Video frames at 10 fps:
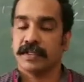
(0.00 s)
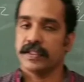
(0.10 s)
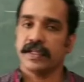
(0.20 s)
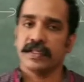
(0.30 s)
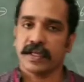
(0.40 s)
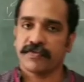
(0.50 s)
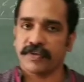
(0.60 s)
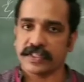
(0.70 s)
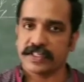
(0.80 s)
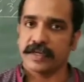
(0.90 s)
then that
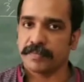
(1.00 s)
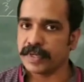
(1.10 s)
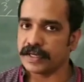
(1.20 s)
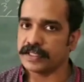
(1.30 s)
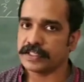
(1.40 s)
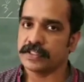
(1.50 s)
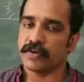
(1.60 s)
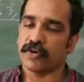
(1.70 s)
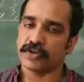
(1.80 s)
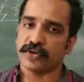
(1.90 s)
first number
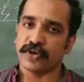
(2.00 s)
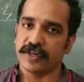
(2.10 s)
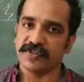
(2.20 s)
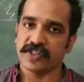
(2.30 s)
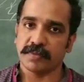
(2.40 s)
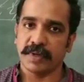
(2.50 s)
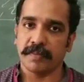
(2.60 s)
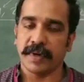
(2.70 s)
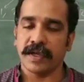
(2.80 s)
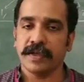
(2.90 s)
is also
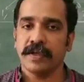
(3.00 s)
divisible by